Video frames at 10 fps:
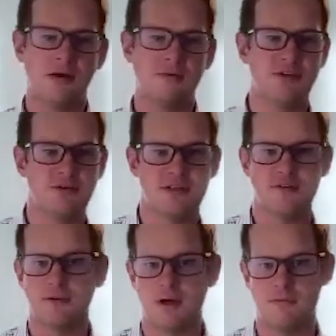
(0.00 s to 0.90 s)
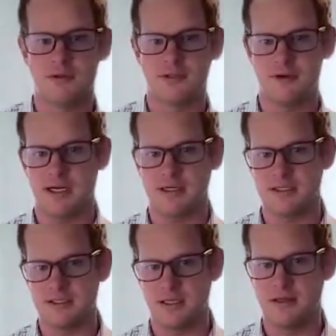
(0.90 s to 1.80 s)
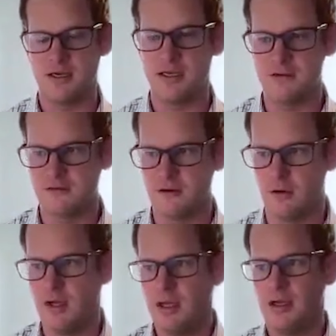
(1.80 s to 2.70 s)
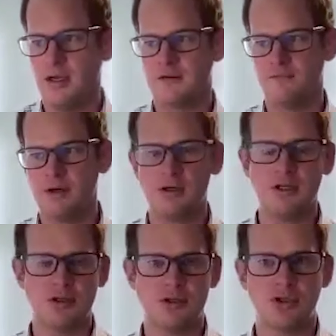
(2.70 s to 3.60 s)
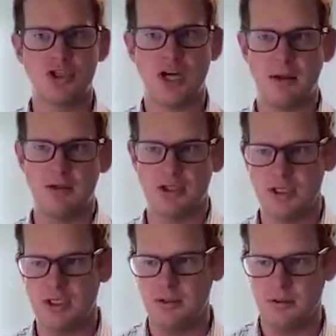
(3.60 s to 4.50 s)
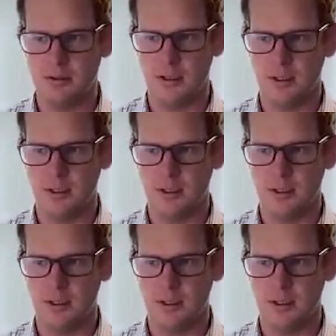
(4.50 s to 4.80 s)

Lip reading: obviously there's different levels of access that they need. So it's a very challenging